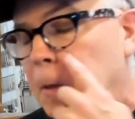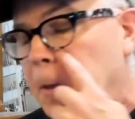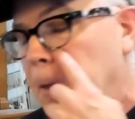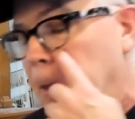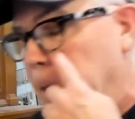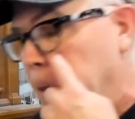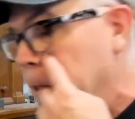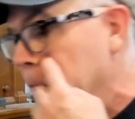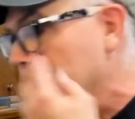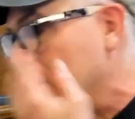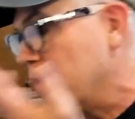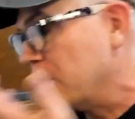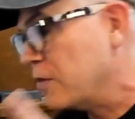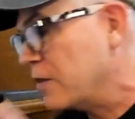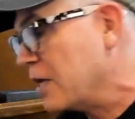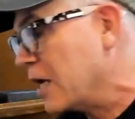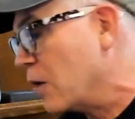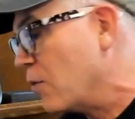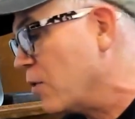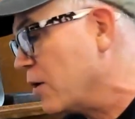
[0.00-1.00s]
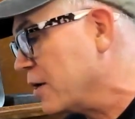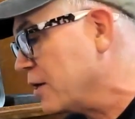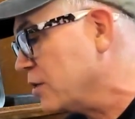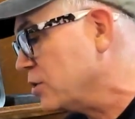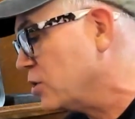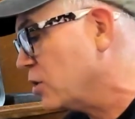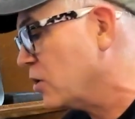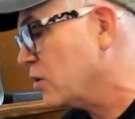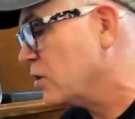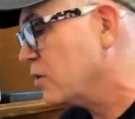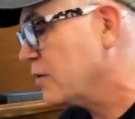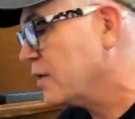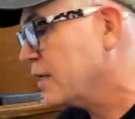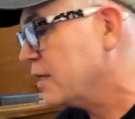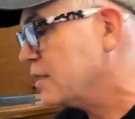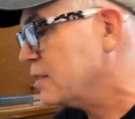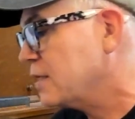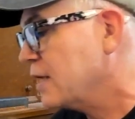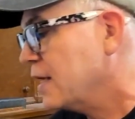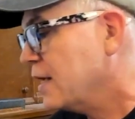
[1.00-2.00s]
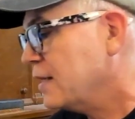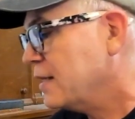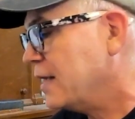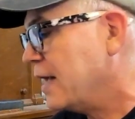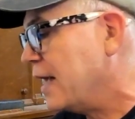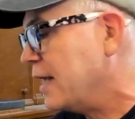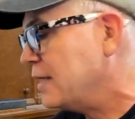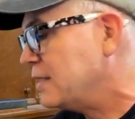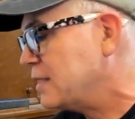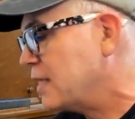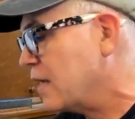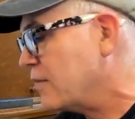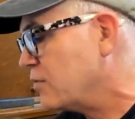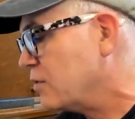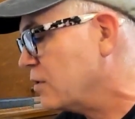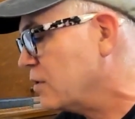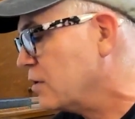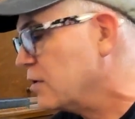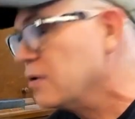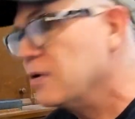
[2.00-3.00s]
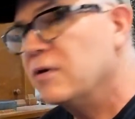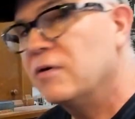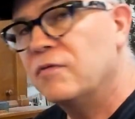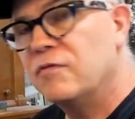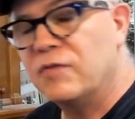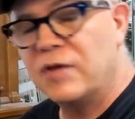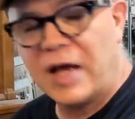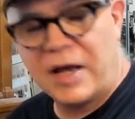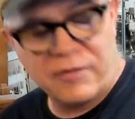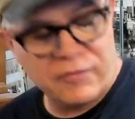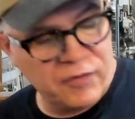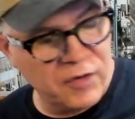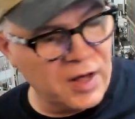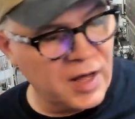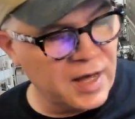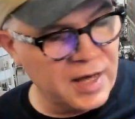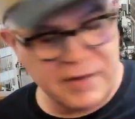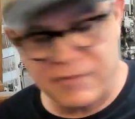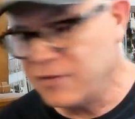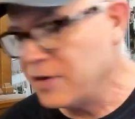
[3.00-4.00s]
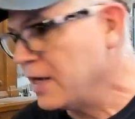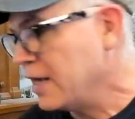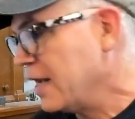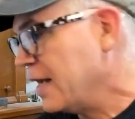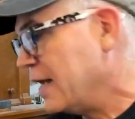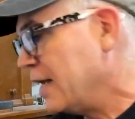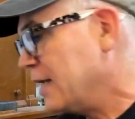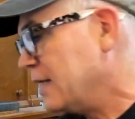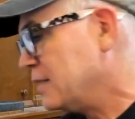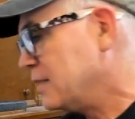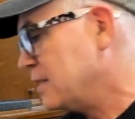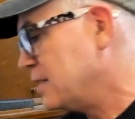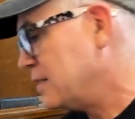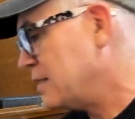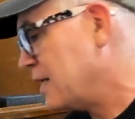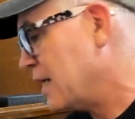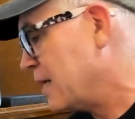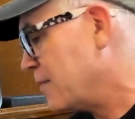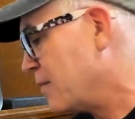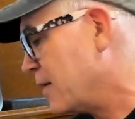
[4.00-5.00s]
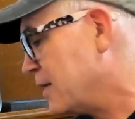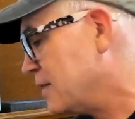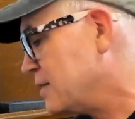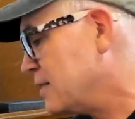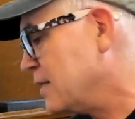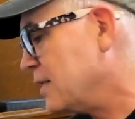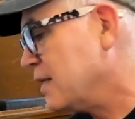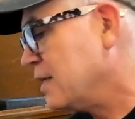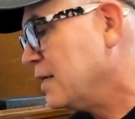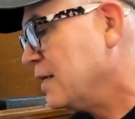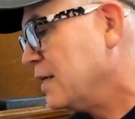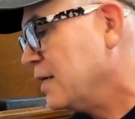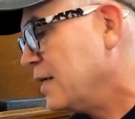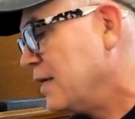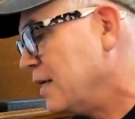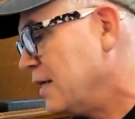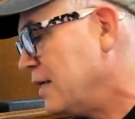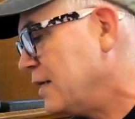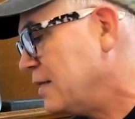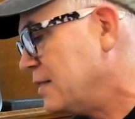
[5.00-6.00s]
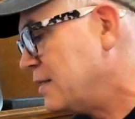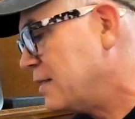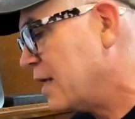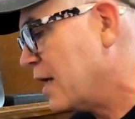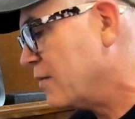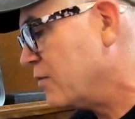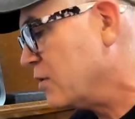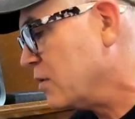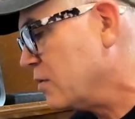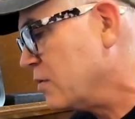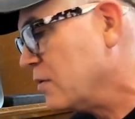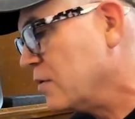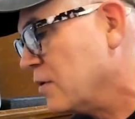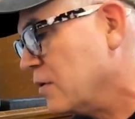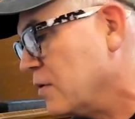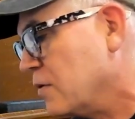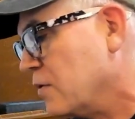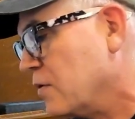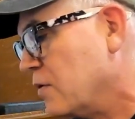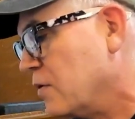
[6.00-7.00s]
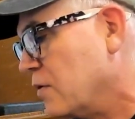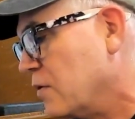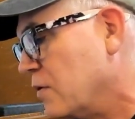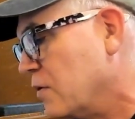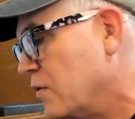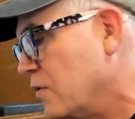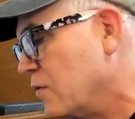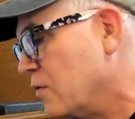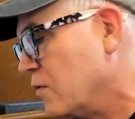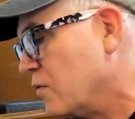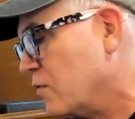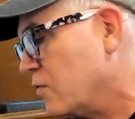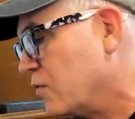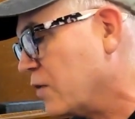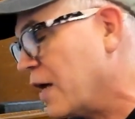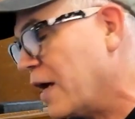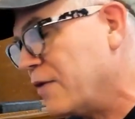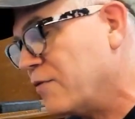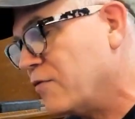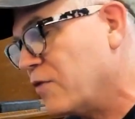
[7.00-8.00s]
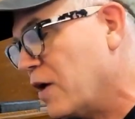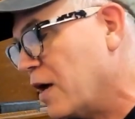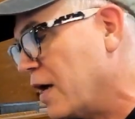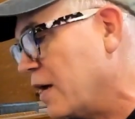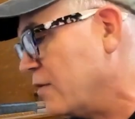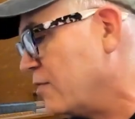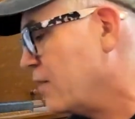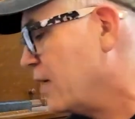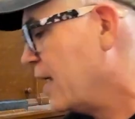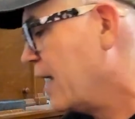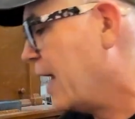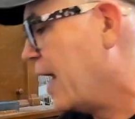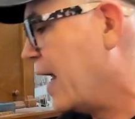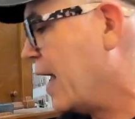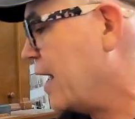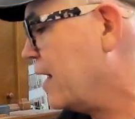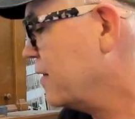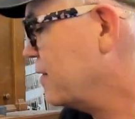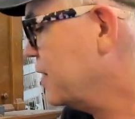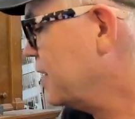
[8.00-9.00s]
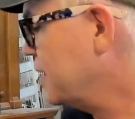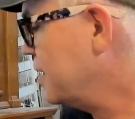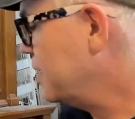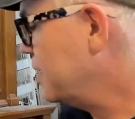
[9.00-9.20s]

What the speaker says: the thing I wanted to show you is the A7 flat 5 is the same as the E7 flat 5, and the